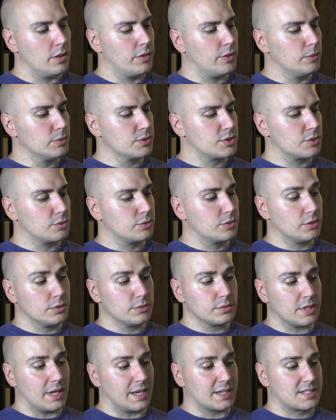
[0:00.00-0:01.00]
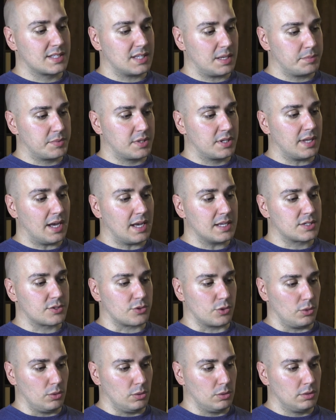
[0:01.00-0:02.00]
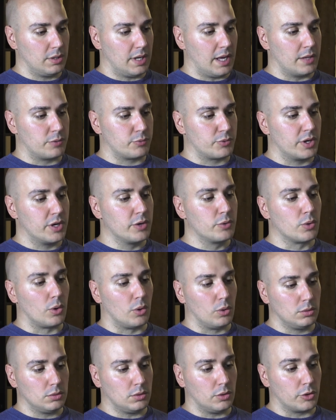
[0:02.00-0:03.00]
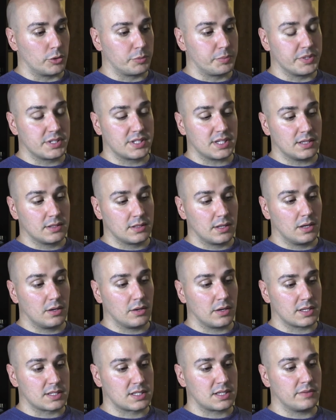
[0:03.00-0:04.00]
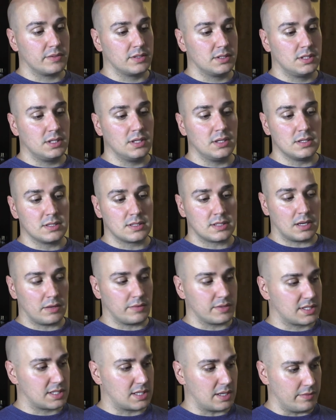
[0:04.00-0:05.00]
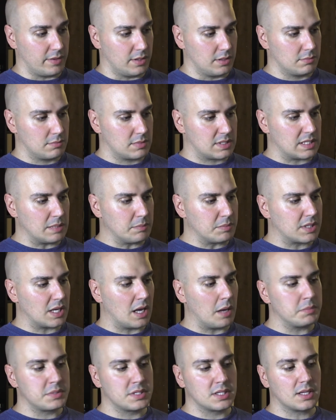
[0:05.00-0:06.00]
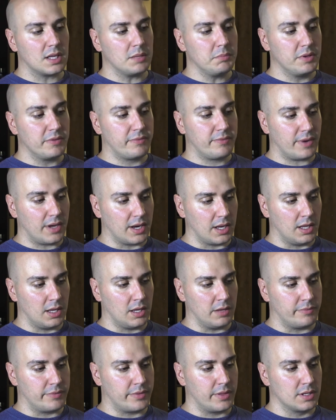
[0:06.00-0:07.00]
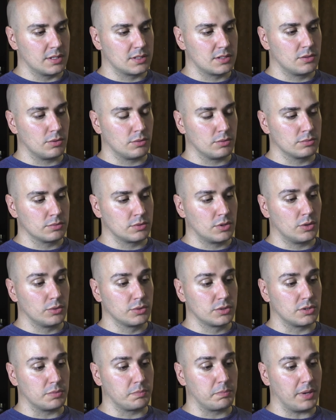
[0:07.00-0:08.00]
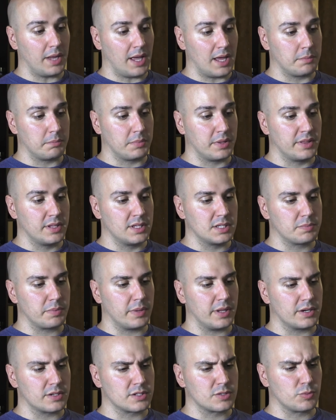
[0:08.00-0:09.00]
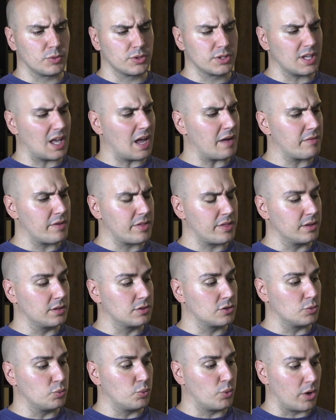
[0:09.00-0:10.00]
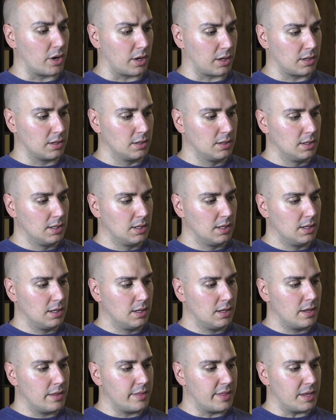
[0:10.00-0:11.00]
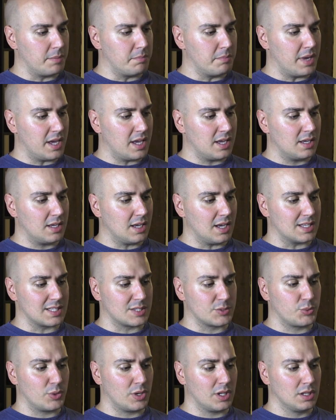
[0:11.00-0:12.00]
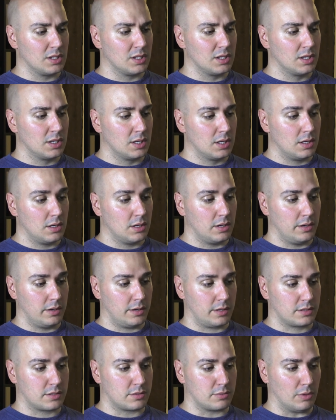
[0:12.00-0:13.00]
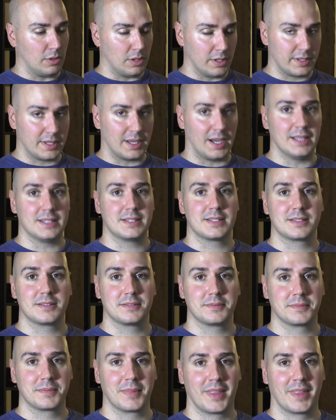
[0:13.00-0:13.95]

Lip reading: Those who don't accept the dice roll and re-roll or pretend they got a 17 instead of a 7. Sometimes it can be funny if things don't go to plan, but these players want everything to work. They may as well not roll dice.